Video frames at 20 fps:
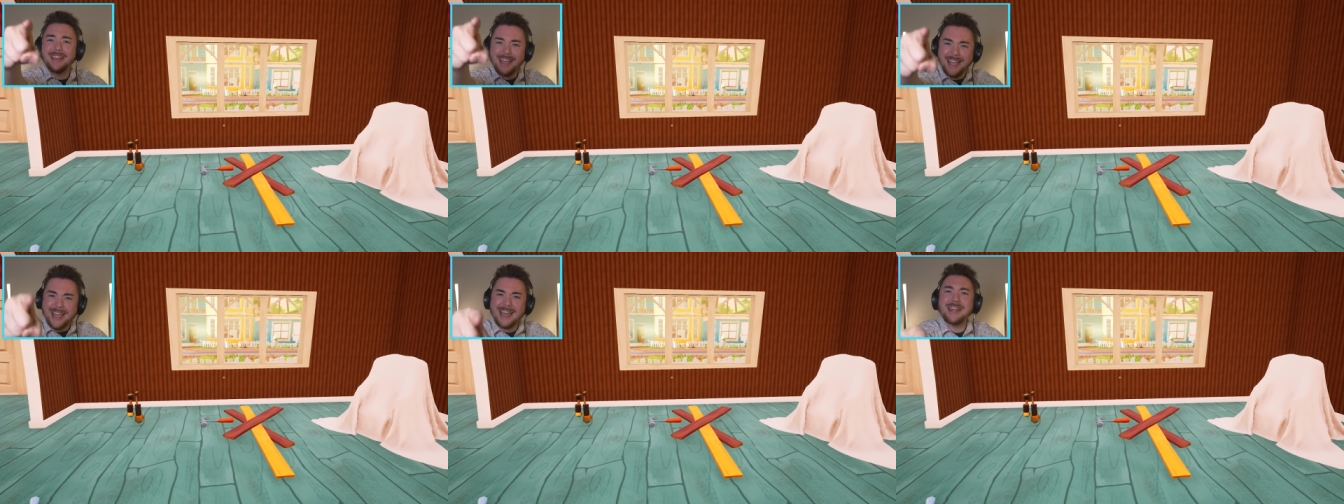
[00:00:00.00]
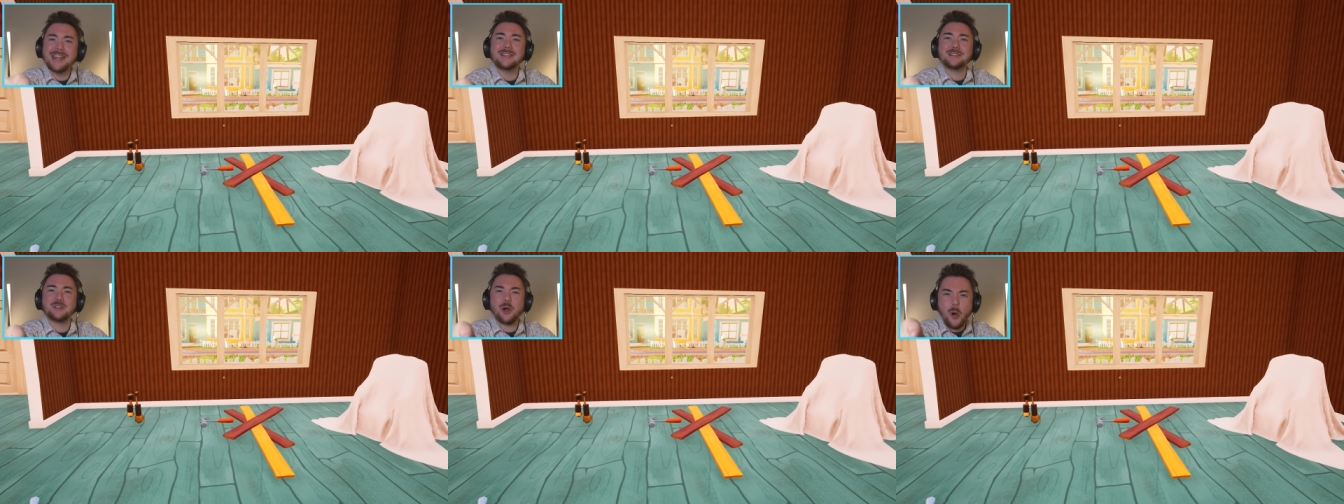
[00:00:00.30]

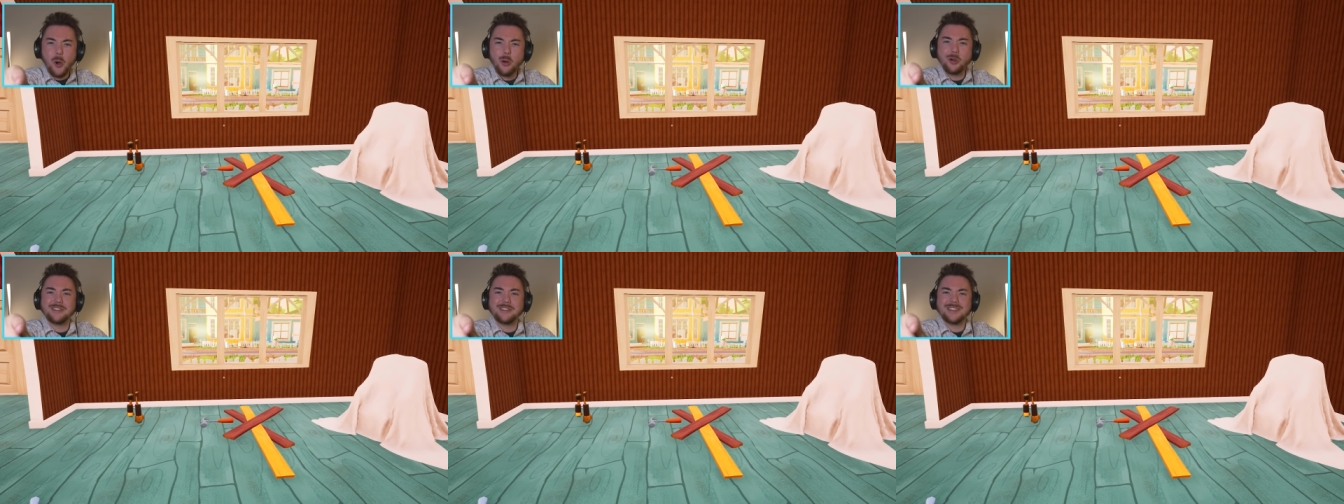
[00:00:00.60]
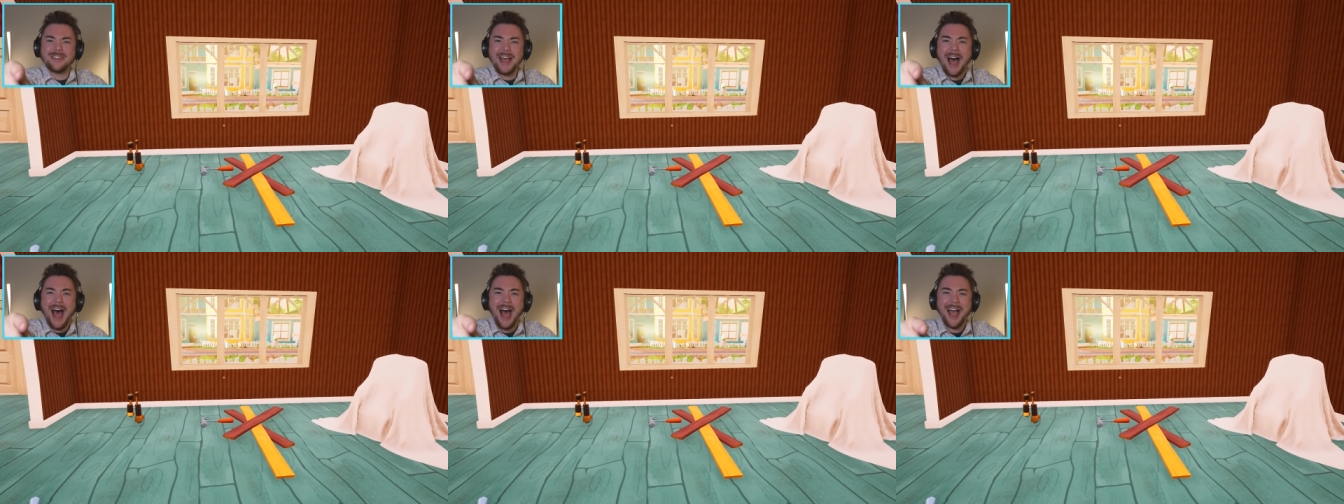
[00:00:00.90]
It is
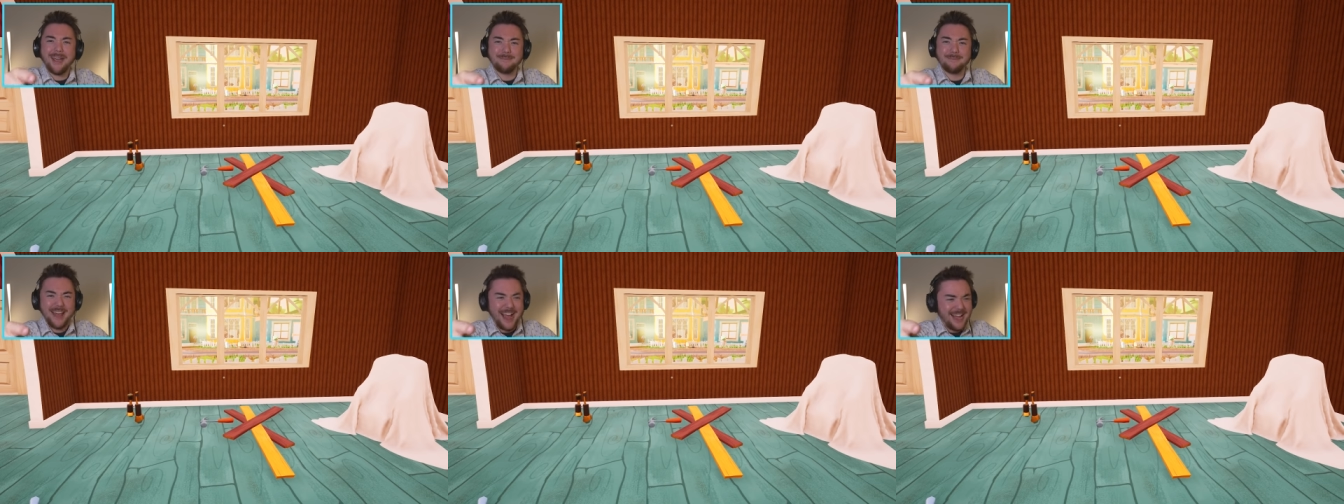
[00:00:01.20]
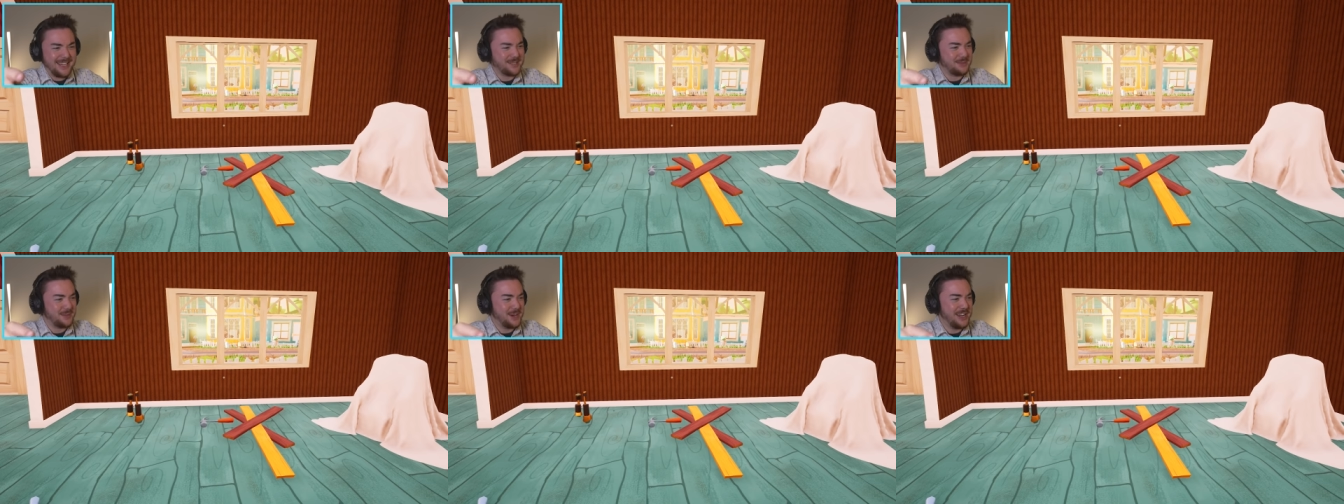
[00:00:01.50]
old time,
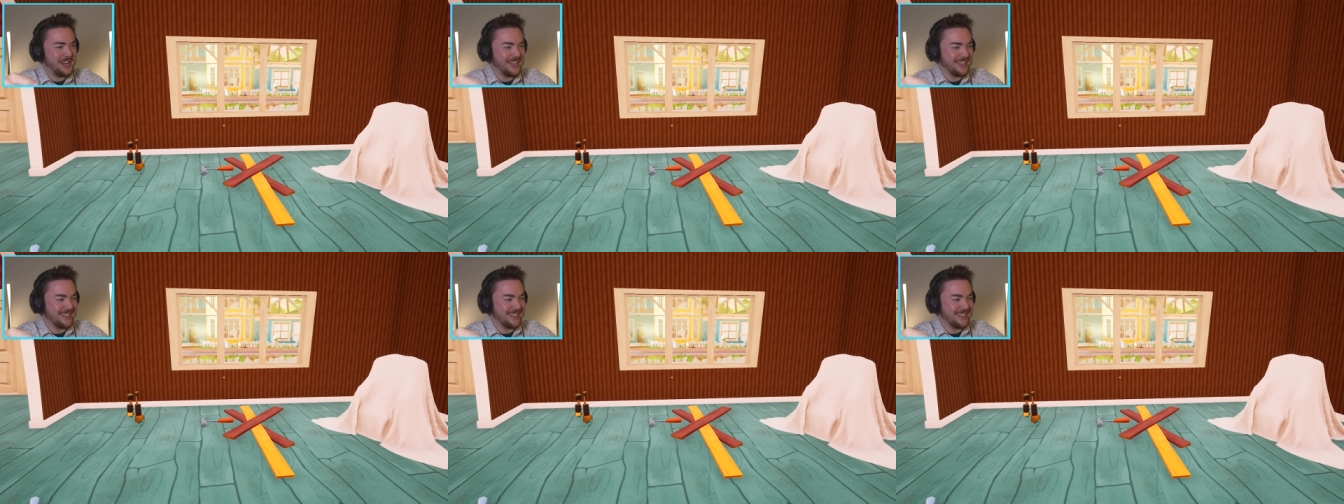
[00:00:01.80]
that's what it